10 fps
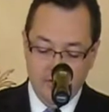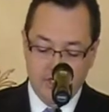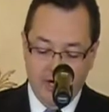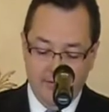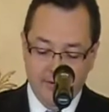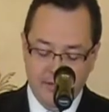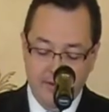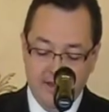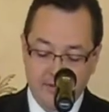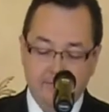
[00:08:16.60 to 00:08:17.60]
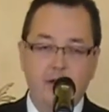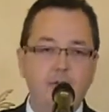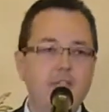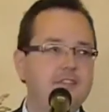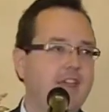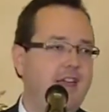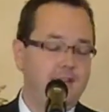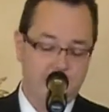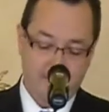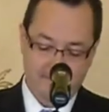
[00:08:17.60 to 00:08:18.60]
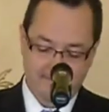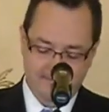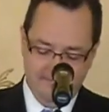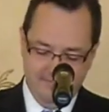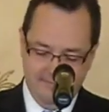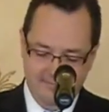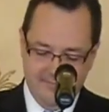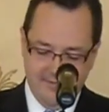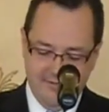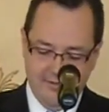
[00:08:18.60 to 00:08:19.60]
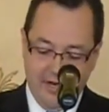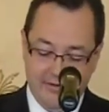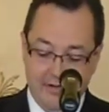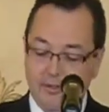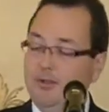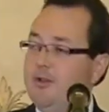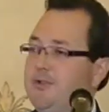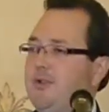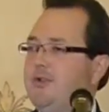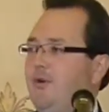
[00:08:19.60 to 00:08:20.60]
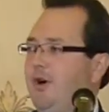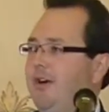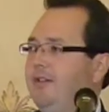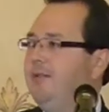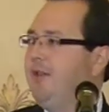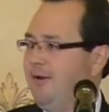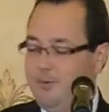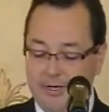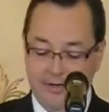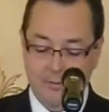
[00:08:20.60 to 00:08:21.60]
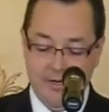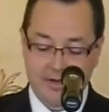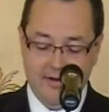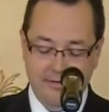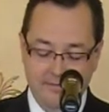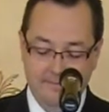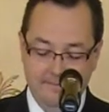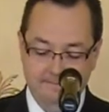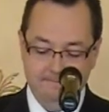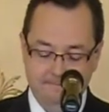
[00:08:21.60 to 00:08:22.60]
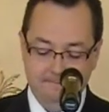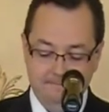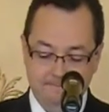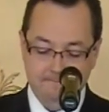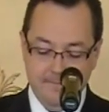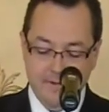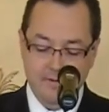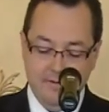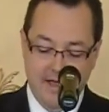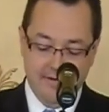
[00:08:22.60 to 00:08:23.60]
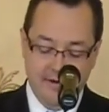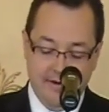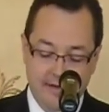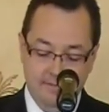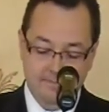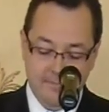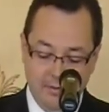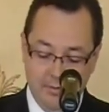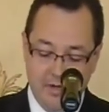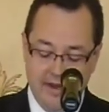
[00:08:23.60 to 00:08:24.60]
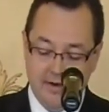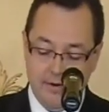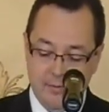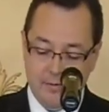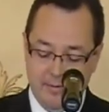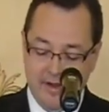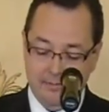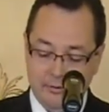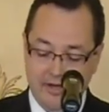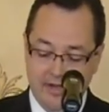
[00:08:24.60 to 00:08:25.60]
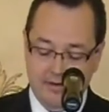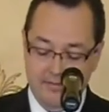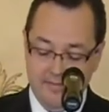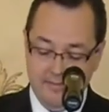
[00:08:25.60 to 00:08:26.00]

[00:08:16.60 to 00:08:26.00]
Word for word: She offered the man the following sage God never closes a door without opening a window. That night, on the way home, the man prayed